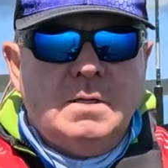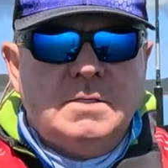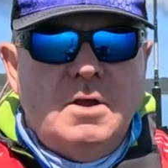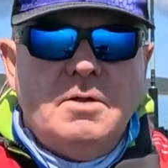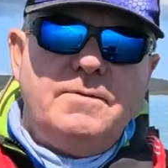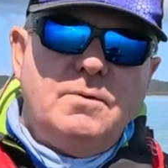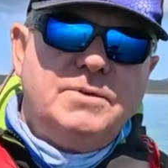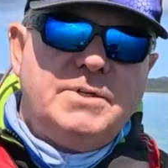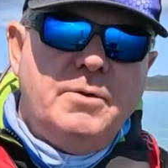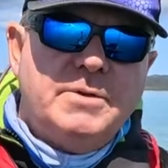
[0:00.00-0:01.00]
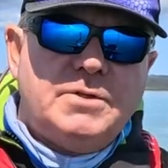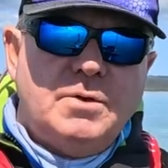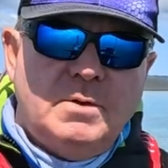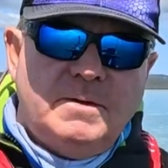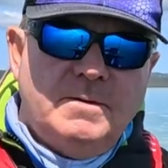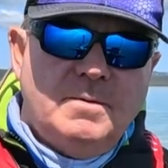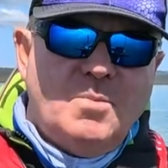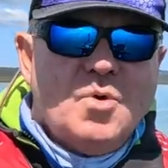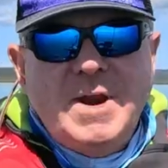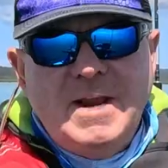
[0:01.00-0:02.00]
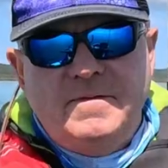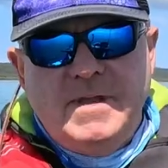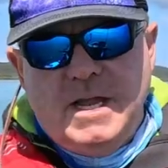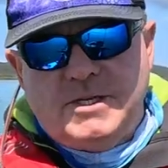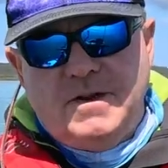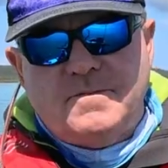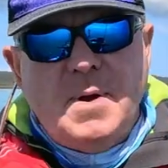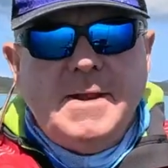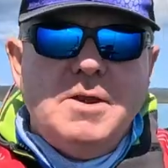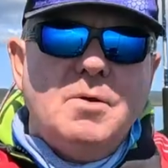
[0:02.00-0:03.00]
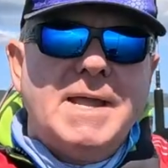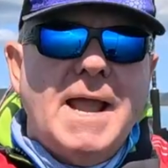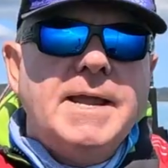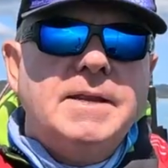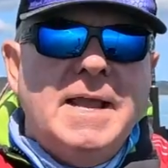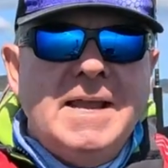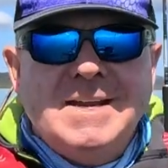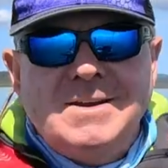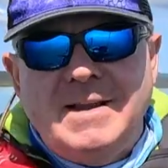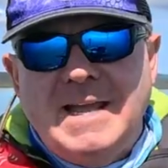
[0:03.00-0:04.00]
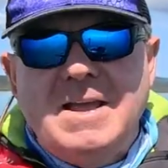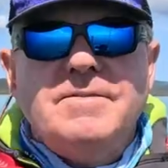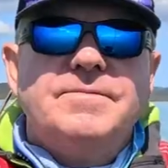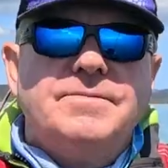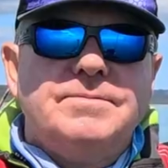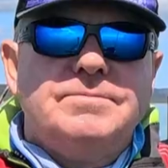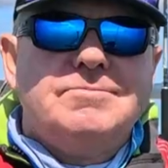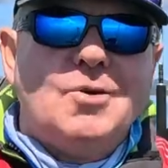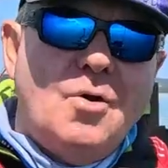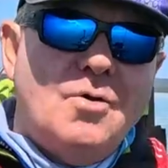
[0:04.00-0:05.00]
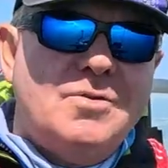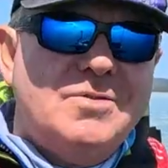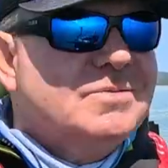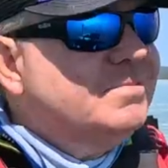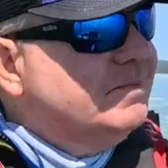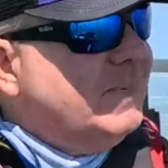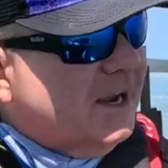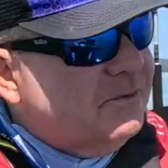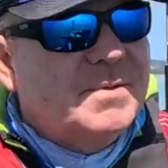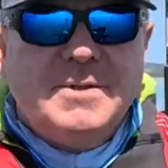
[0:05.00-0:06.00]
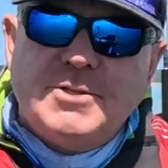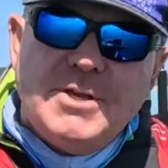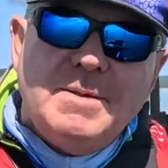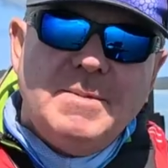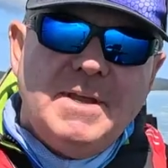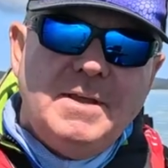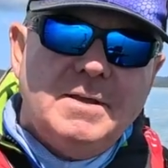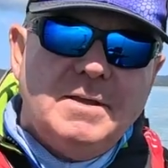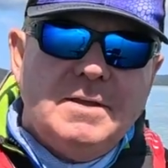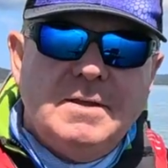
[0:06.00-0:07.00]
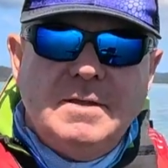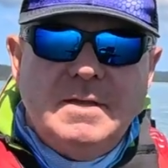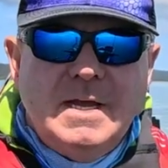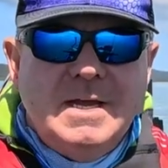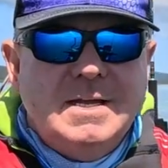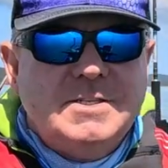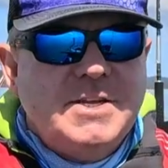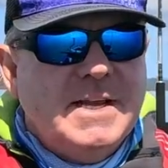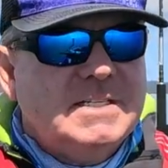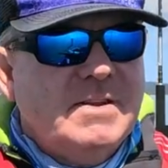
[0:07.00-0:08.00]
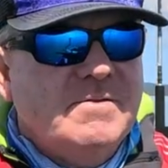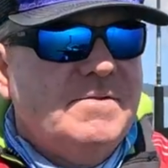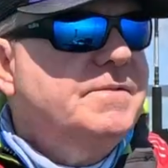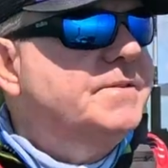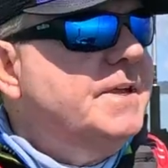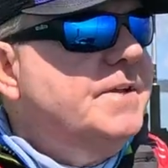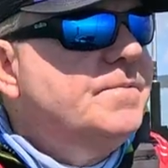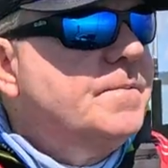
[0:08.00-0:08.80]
So I've also installed a marine VHF radio again, and I have gone back with the GME GX750.